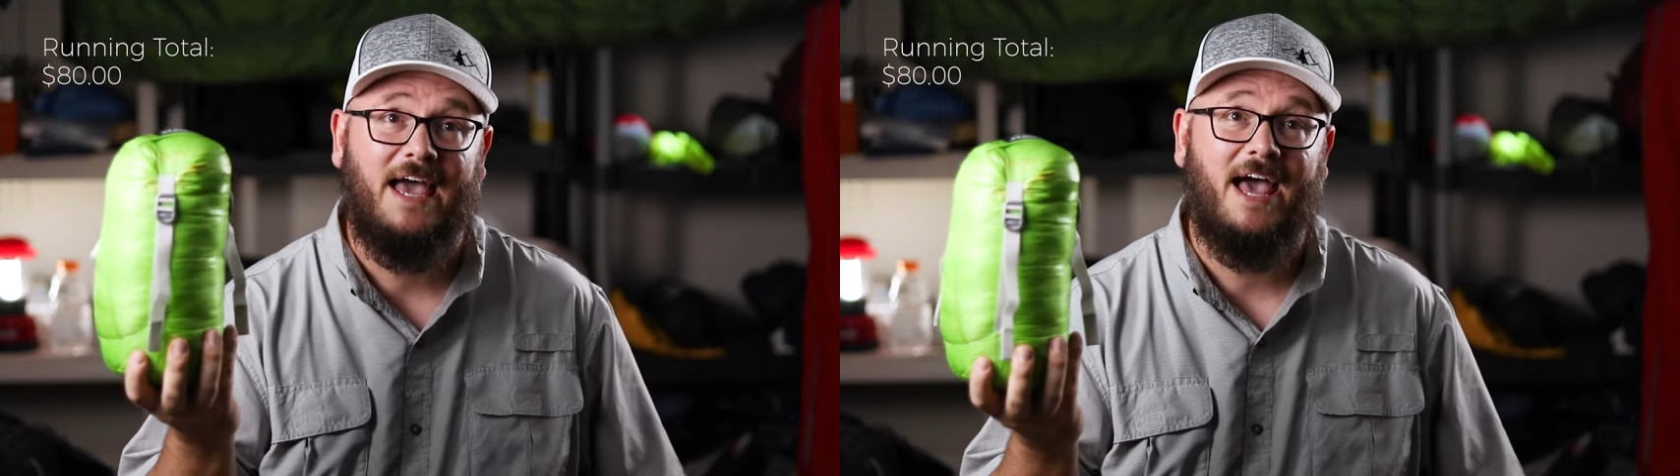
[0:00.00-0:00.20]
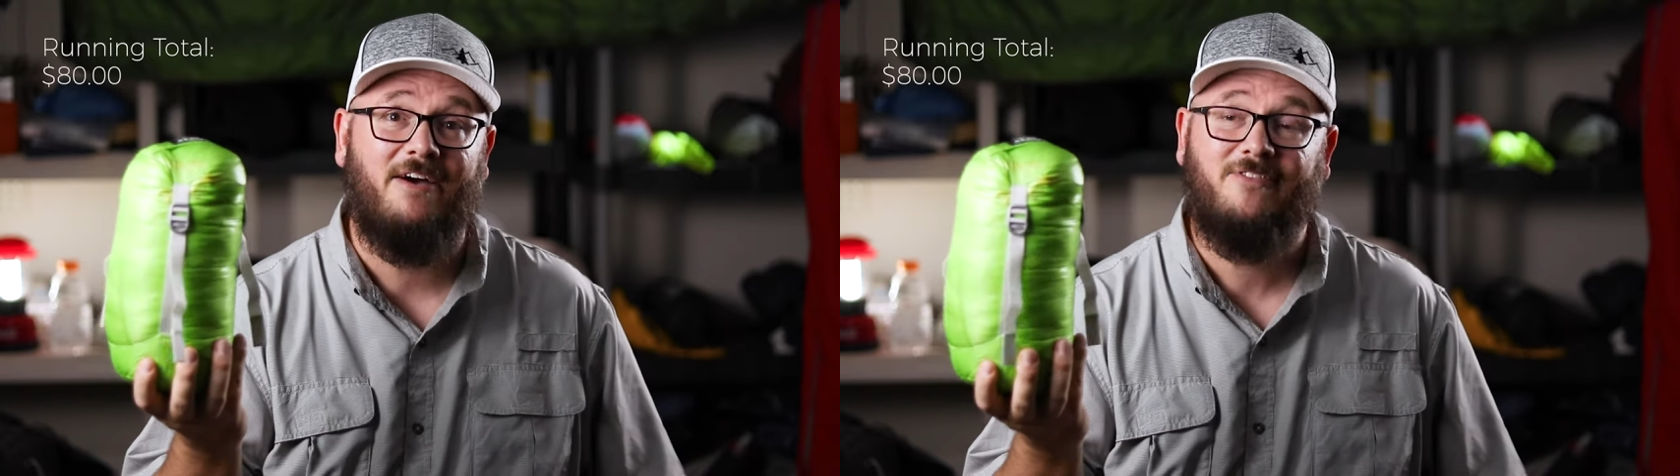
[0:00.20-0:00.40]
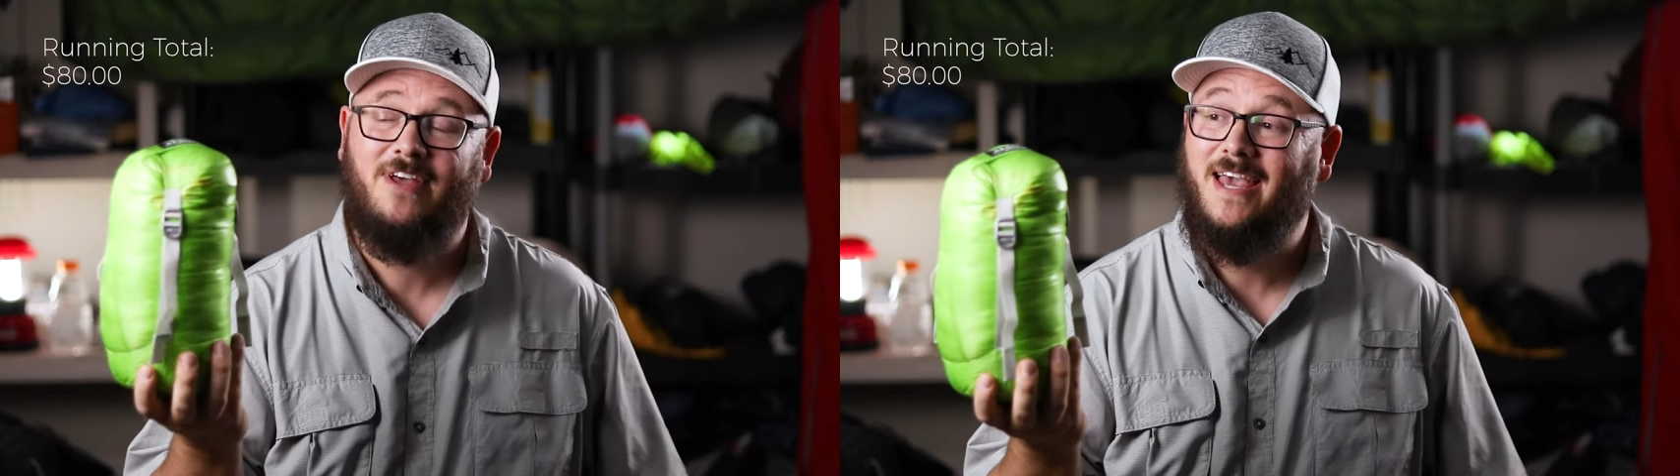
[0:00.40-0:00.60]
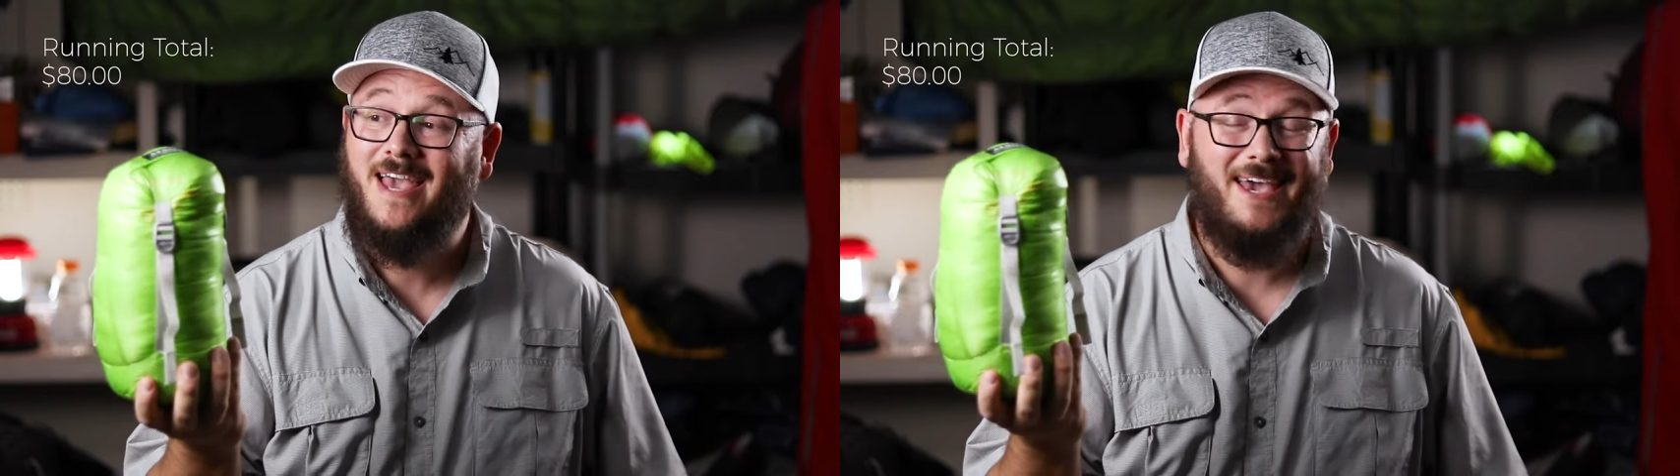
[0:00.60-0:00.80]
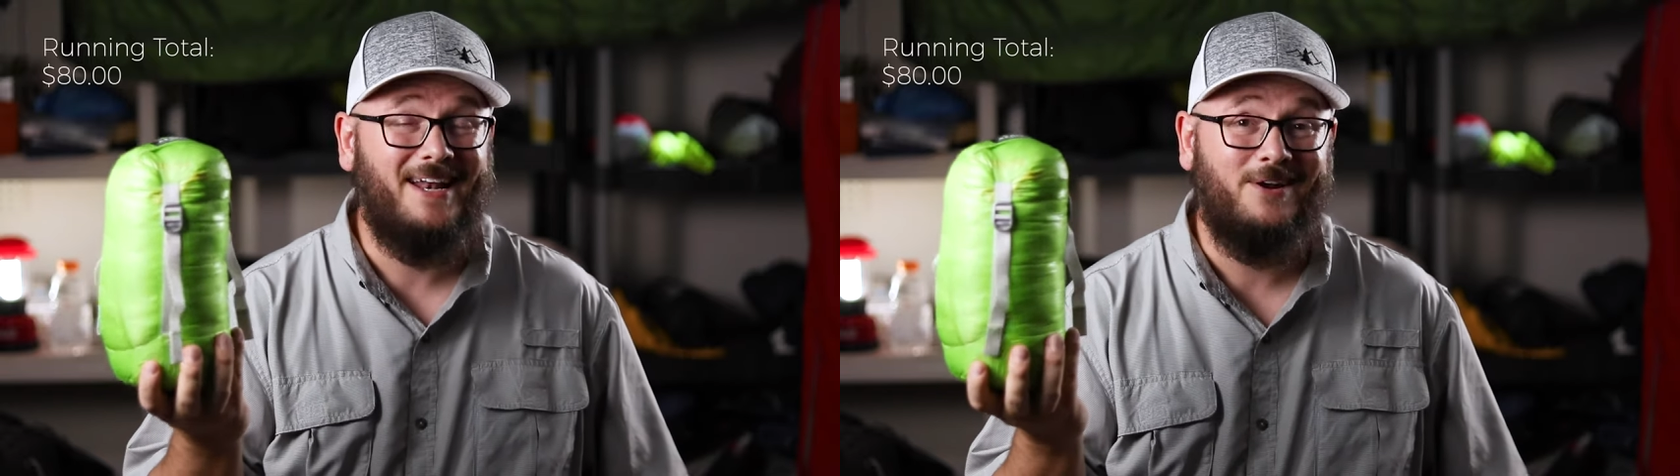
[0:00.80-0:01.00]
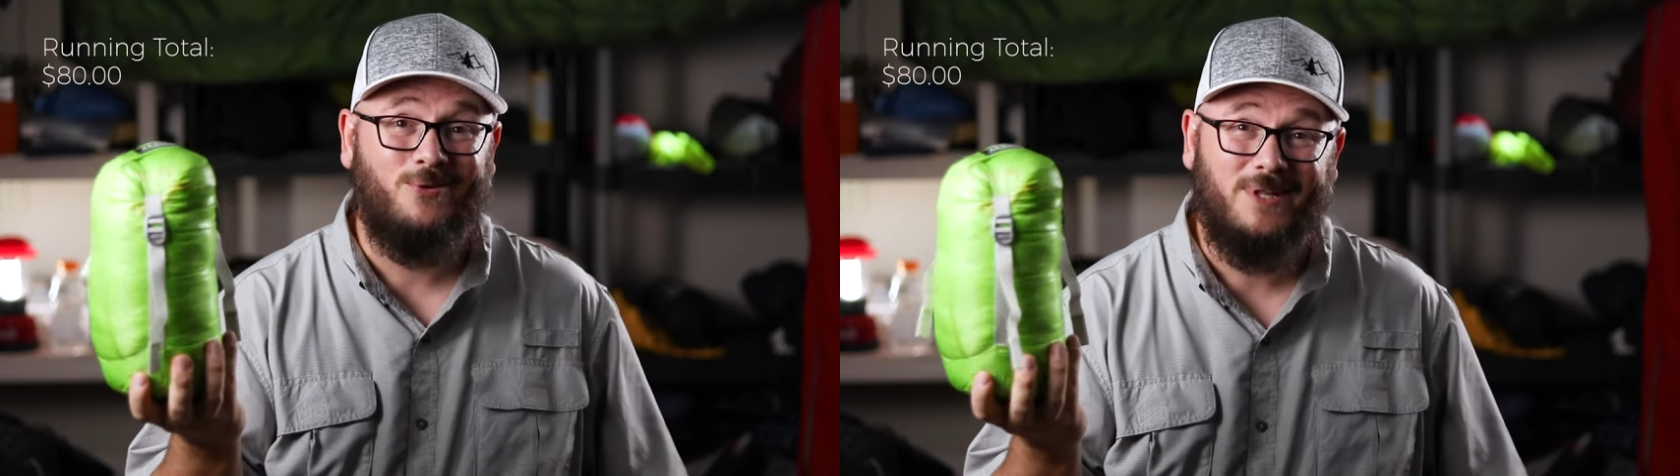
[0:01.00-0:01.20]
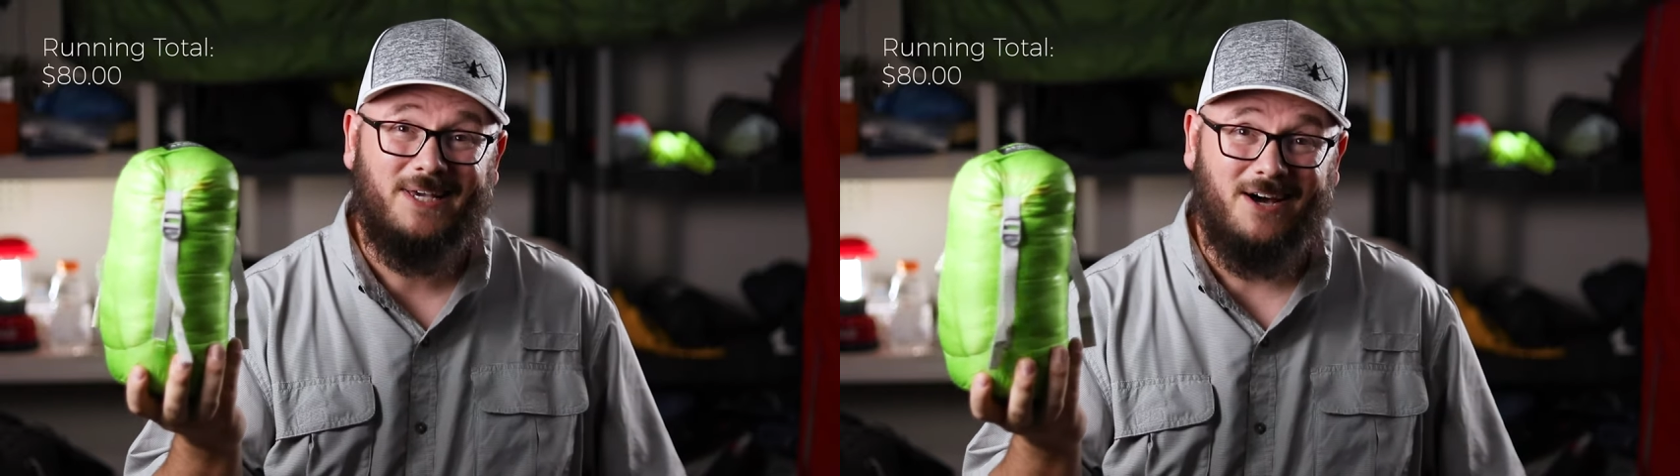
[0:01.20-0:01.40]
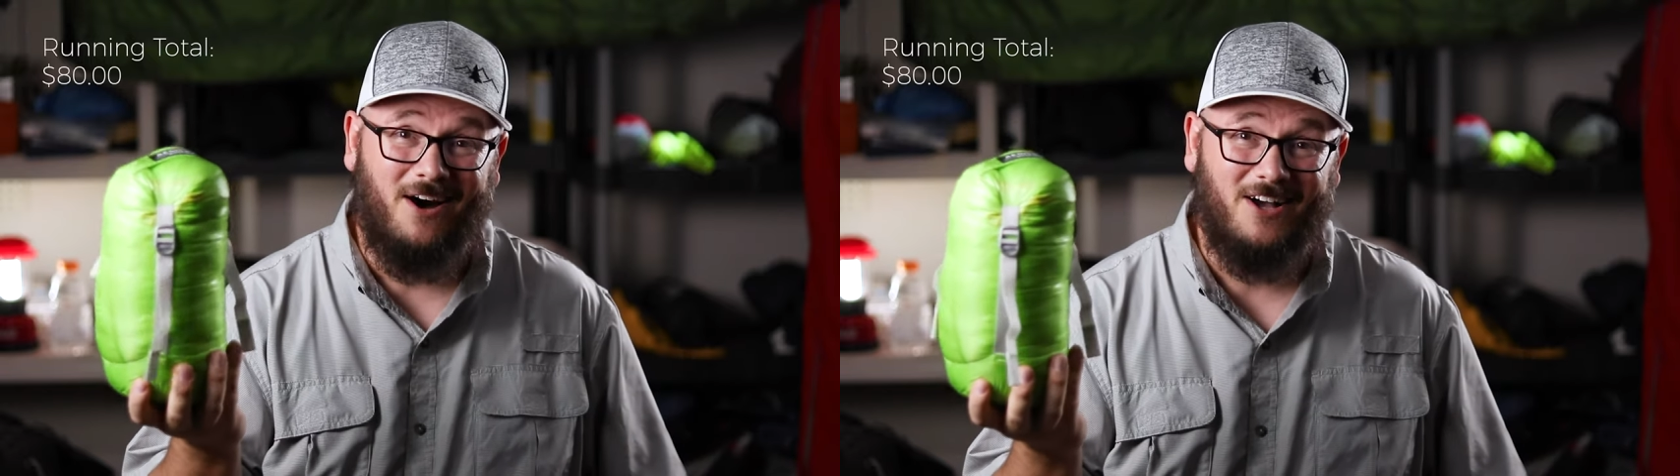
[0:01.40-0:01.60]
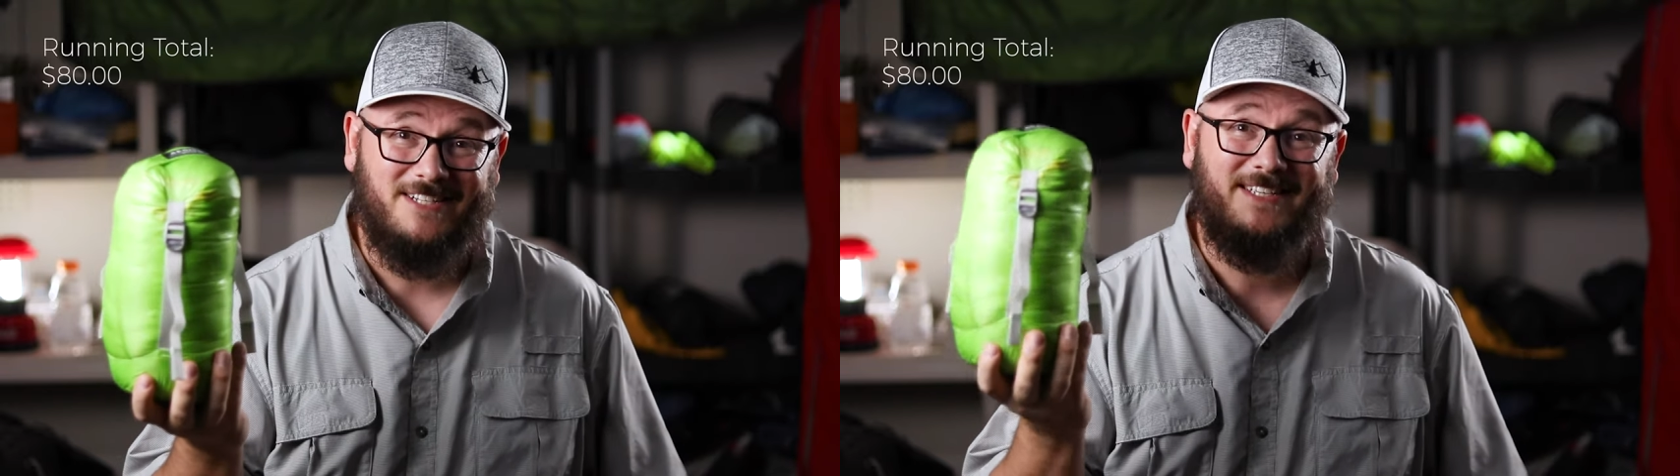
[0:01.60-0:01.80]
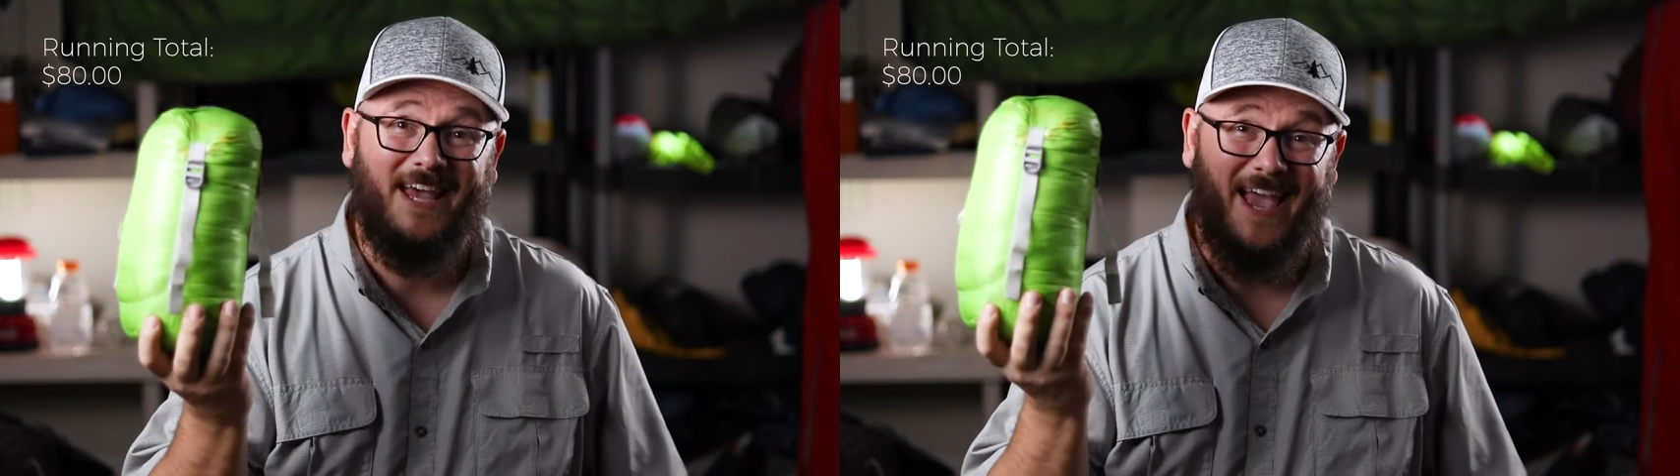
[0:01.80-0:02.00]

have. And it only costs